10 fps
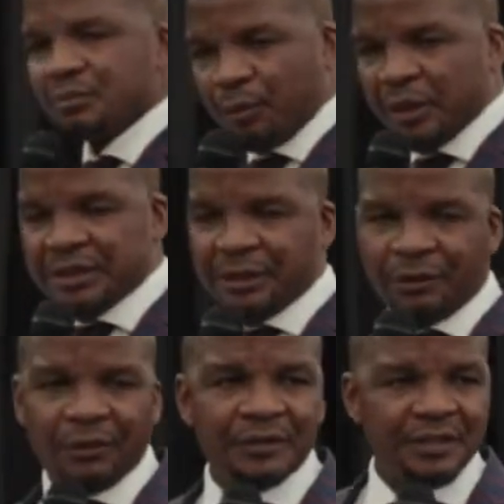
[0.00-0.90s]
Praise the
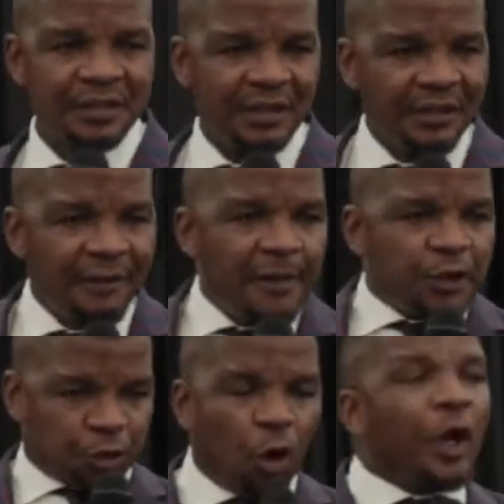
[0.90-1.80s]
Lord.
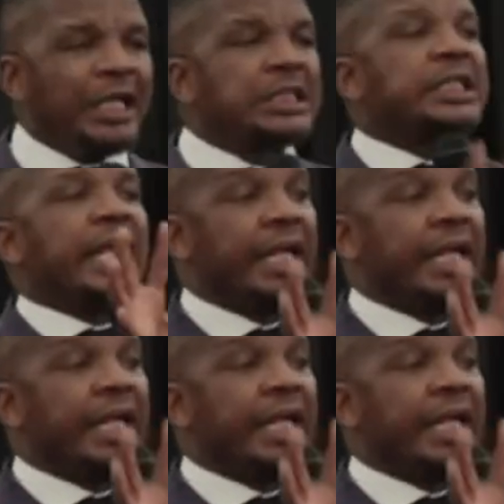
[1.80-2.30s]
So it's